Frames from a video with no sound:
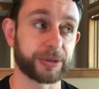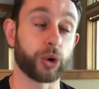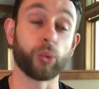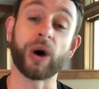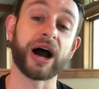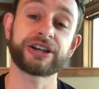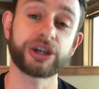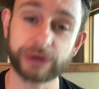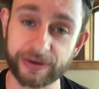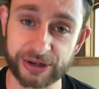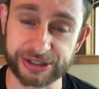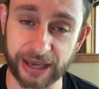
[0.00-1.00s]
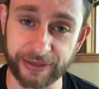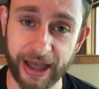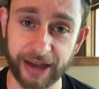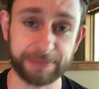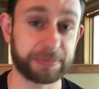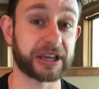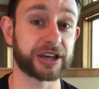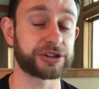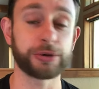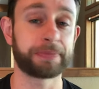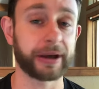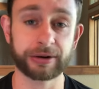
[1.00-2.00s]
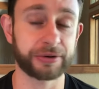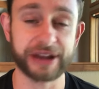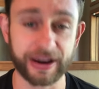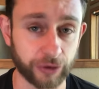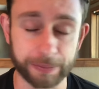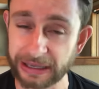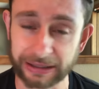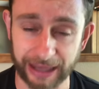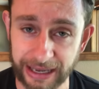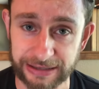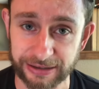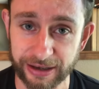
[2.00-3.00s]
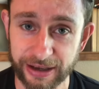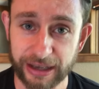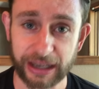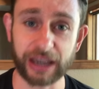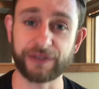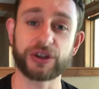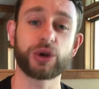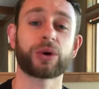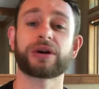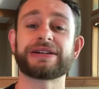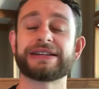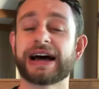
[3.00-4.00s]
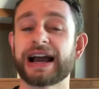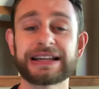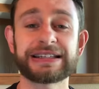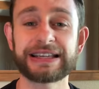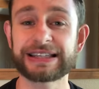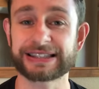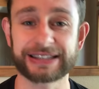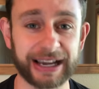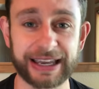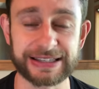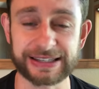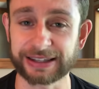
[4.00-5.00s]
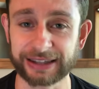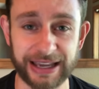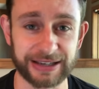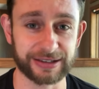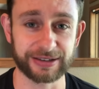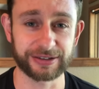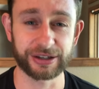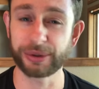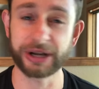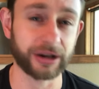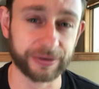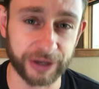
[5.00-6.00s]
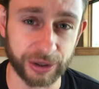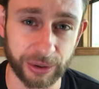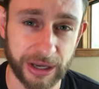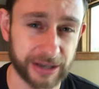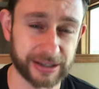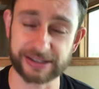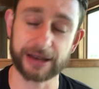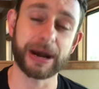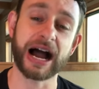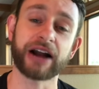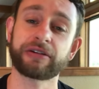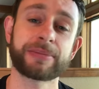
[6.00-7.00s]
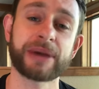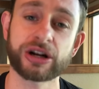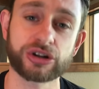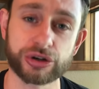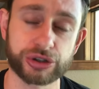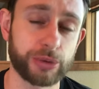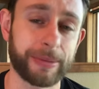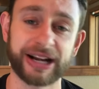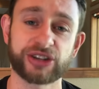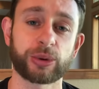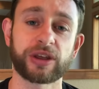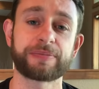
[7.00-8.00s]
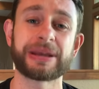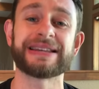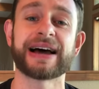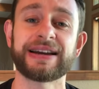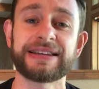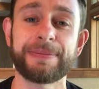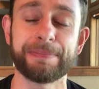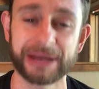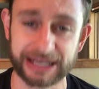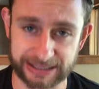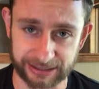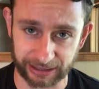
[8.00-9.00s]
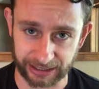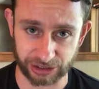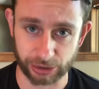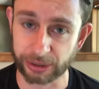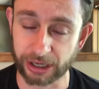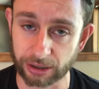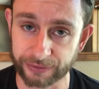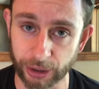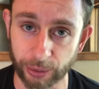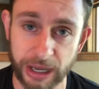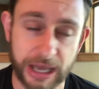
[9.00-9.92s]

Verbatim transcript: Why do you never say that? Because you better never be late. If you are 90 seconds late to an interview, to some hiring managers, you might as well have been 90 minutes late to an interview.